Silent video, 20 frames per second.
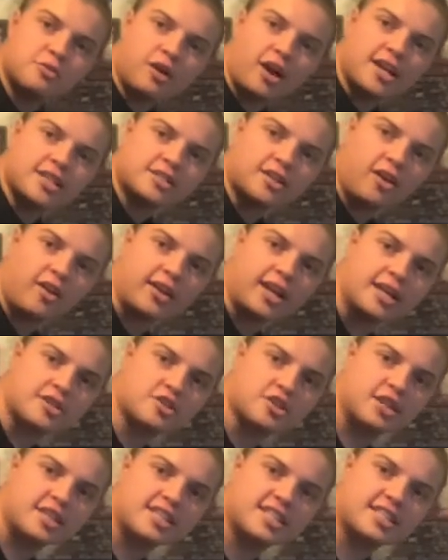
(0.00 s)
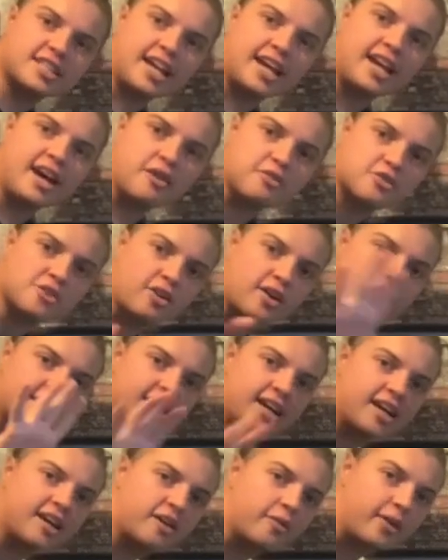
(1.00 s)
you guys can't actually see. I'll try and
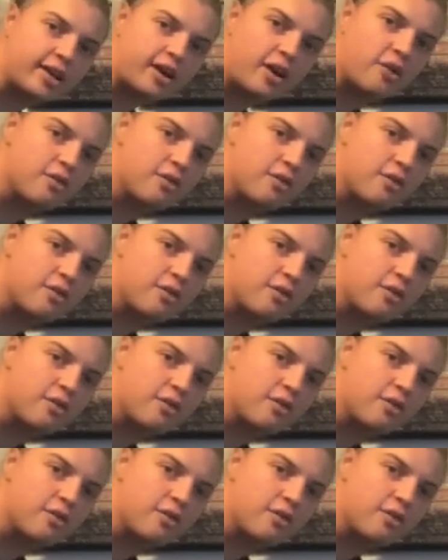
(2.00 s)
get a quick